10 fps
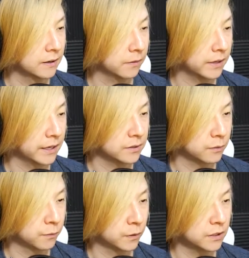Okay, so
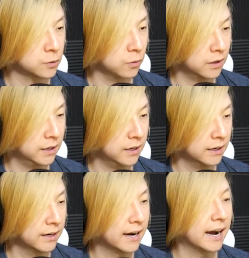for this one,
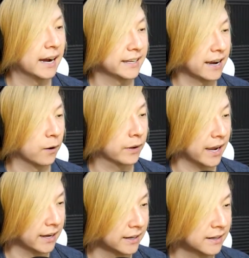yeah, okay.